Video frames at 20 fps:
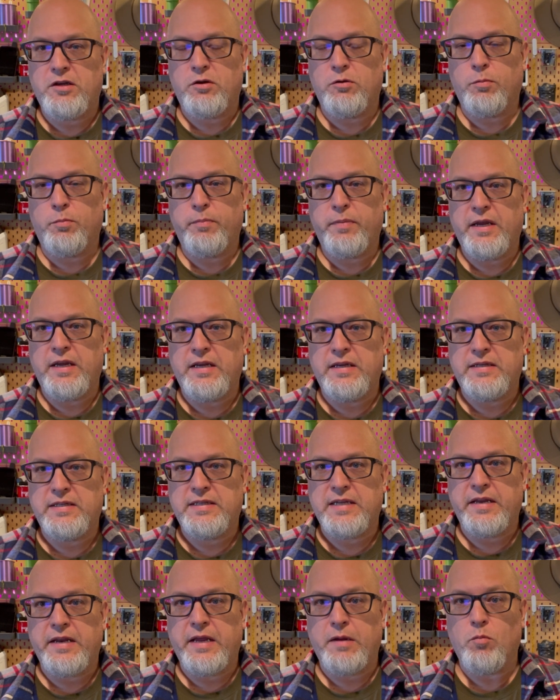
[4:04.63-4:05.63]
you would be
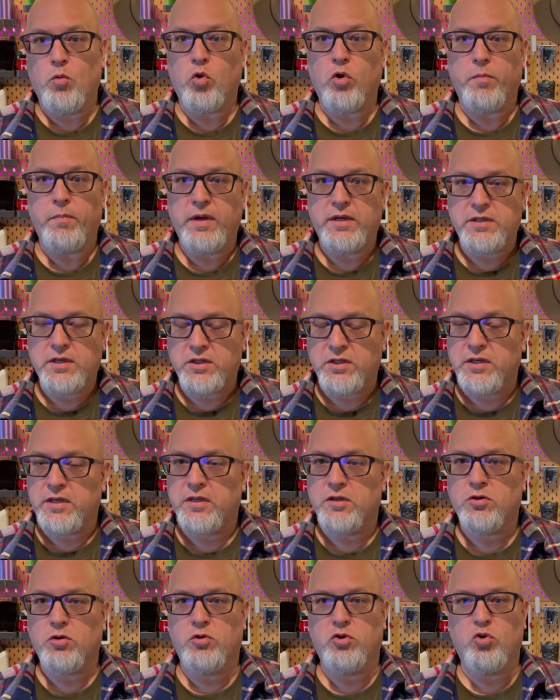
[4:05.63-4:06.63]
sending more
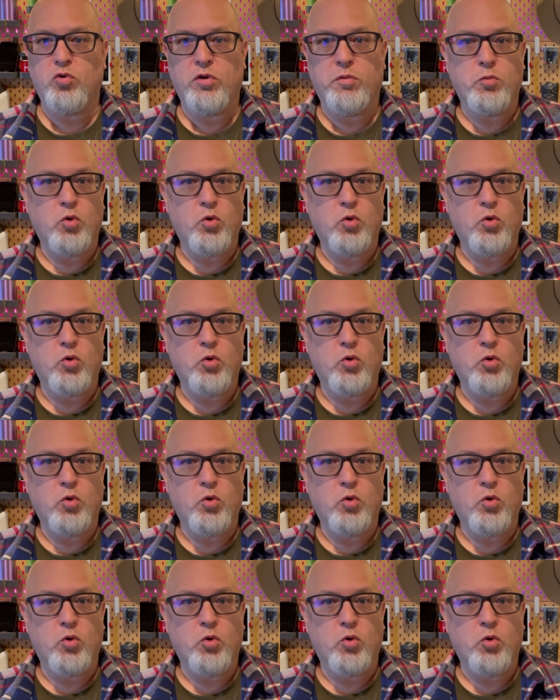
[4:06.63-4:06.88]
messages or doing